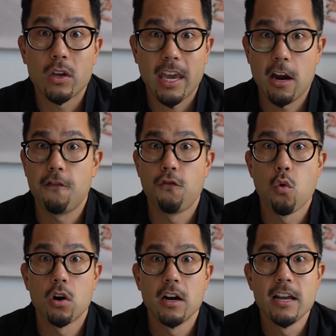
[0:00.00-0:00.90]
care
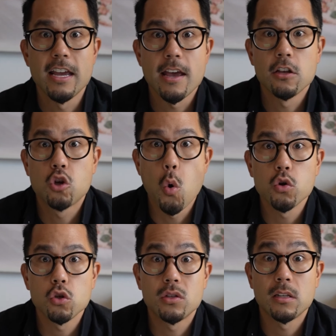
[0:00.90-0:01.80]
for is going
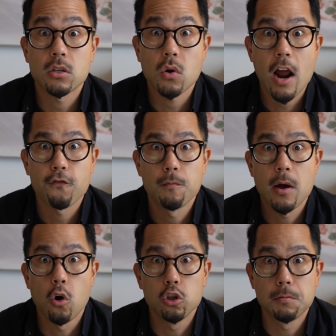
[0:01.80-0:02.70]
to detract from my
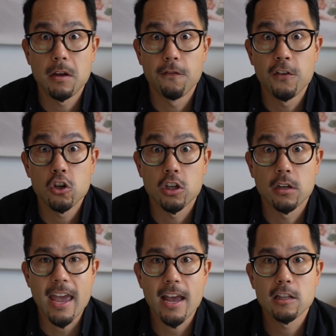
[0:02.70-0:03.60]
ultimate vision.
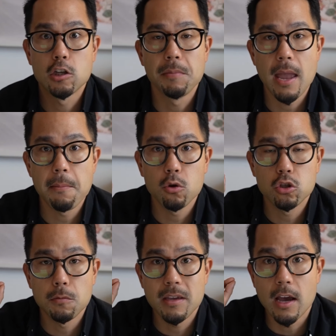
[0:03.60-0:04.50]
And to be able
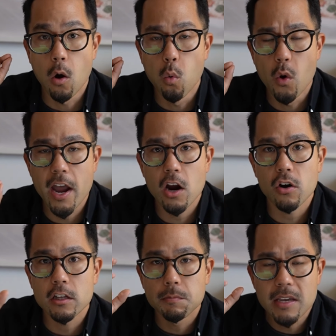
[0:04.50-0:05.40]
to be aware
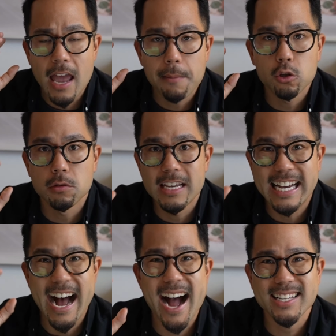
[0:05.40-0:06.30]
and to be able to be
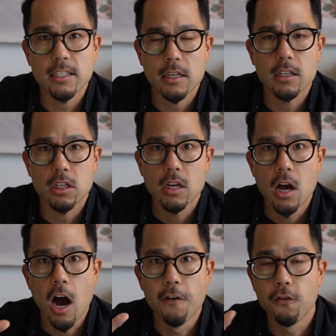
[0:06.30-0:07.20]
cognizant
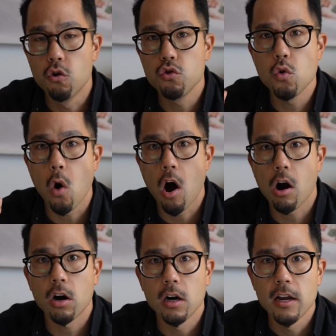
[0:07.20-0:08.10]
of who you
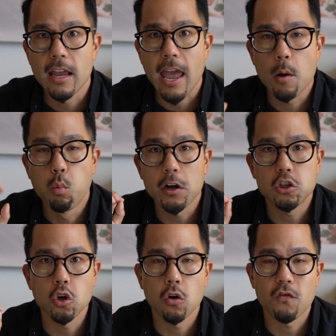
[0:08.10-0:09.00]
are and
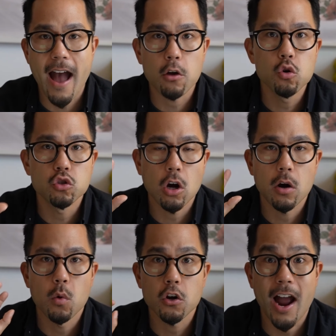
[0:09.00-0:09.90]
what your values are
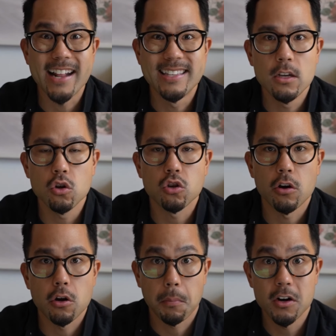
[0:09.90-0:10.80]
and what your ideals are
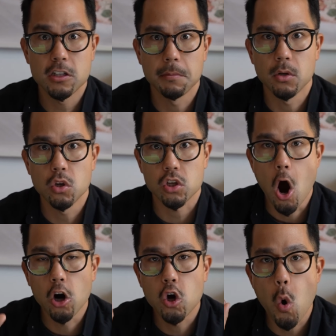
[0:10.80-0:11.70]
and your principles
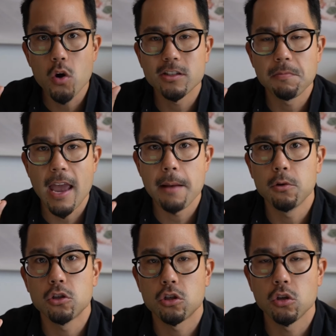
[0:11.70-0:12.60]
are going to be
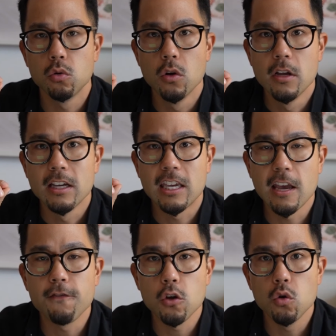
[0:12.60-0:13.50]
able to
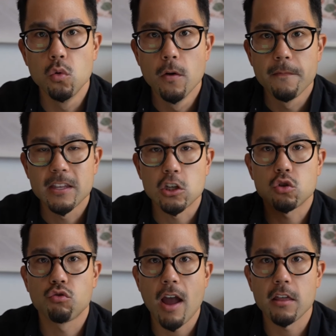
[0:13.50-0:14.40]
give you the
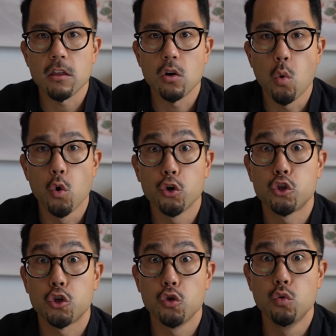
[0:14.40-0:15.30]
strength in order
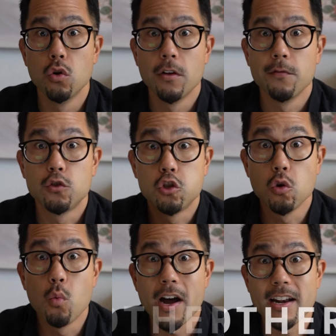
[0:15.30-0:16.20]
to do
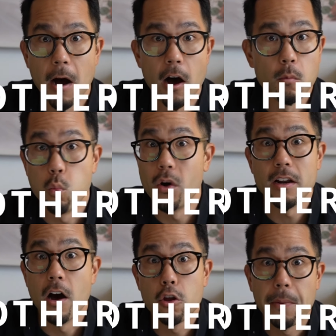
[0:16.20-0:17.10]
what
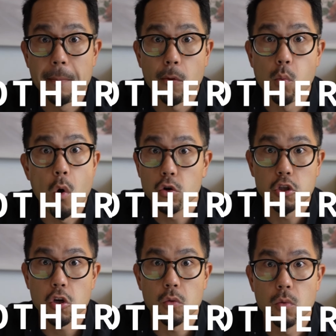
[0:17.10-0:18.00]
other people won't
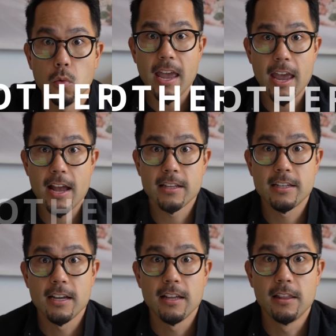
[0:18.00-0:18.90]
do. And
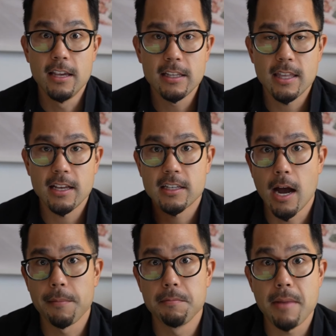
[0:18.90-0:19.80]
these things
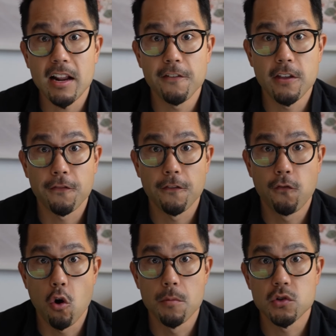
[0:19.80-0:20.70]
come in many different
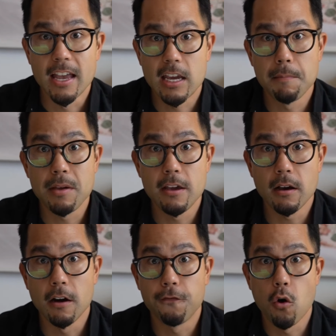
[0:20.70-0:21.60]
forms. It can be
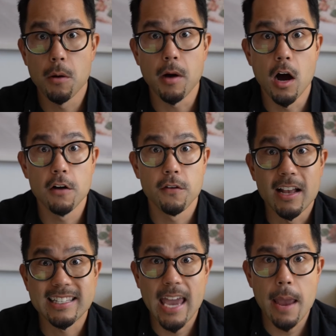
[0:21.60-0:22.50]
a form of
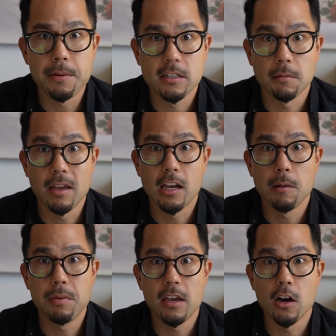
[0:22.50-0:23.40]
escapism. It
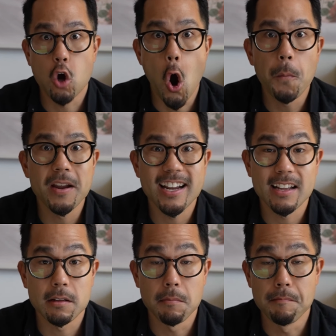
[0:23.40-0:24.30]
could be a
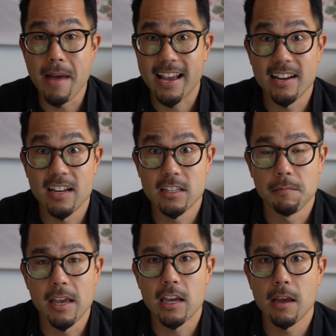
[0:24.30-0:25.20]
coping mechanism.
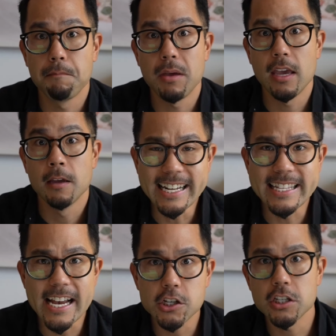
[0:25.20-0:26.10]
It can be
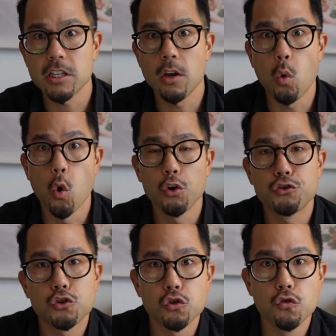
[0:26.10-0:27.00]
addictions in order
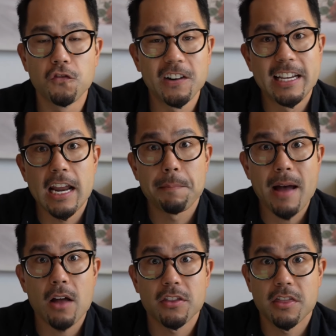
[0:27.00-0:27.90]
to forget
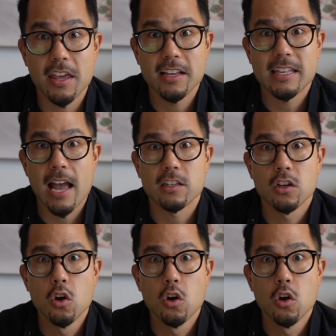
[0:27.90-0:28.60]
about the things that